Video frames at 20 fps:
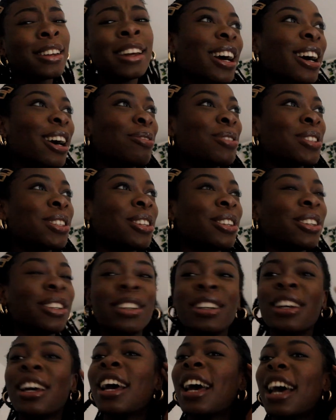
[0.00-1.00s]

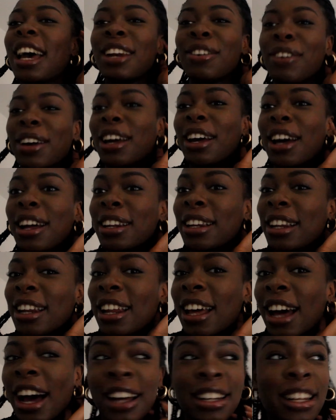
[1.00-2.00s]
Absolutely. Anyway,
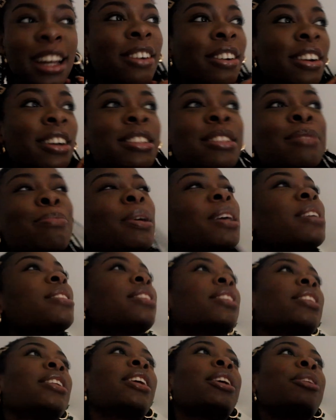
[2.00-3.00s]
I digress.
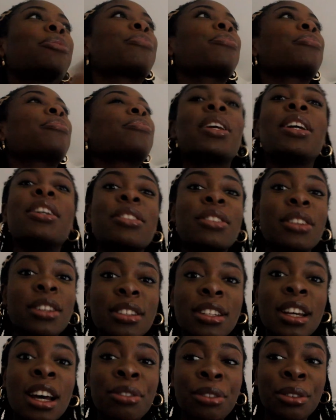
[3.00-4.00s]
Basically, it's
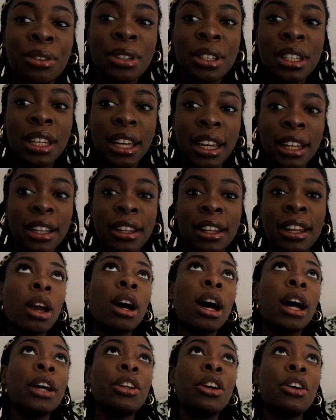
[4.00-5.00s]
good to have a routine.
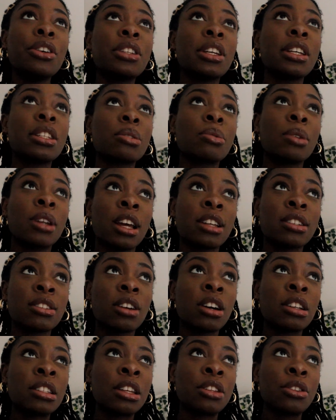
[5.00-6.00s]
I noticed when I
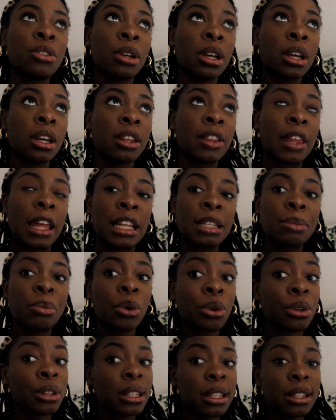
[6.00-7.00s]
started doing things
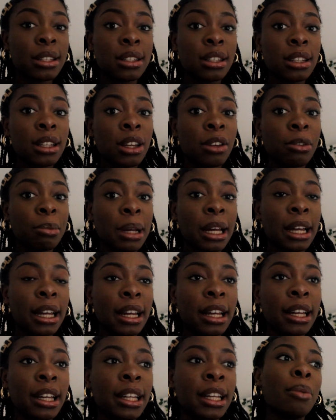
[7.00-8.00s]
more consistently with my
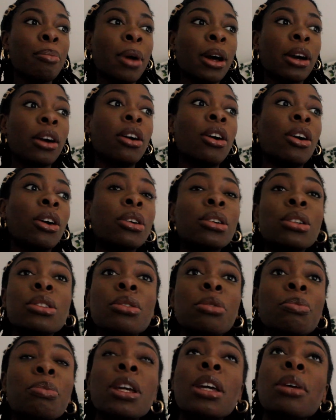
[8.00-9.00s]
hair, my curls
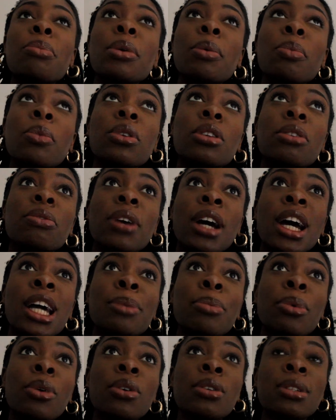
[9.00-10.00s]
would be a bit more
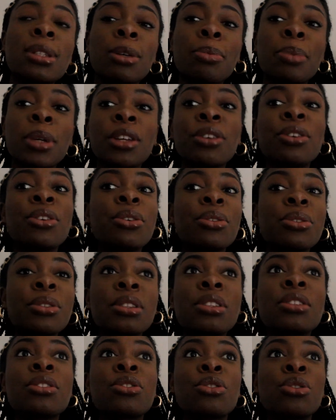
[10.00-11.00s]
defined because they'll be
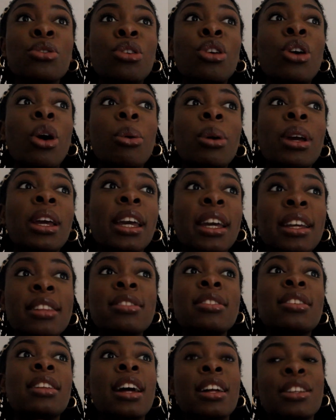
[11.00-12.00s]
used to going
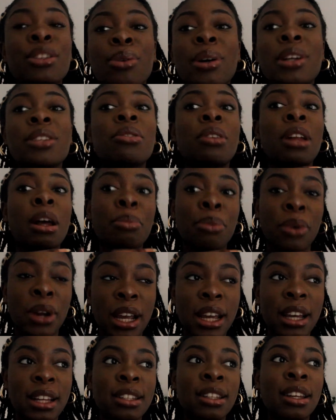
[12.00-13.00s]
into that twist or that
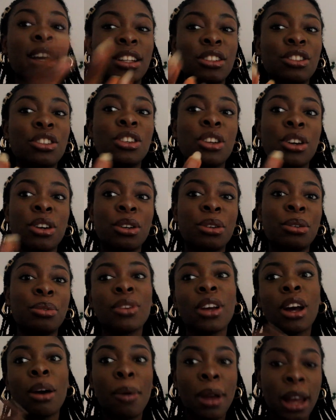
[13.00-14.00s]
braid and, you know,
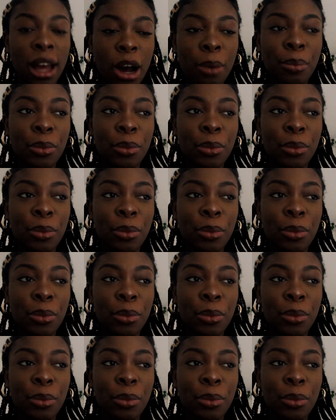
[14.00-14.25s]
coming out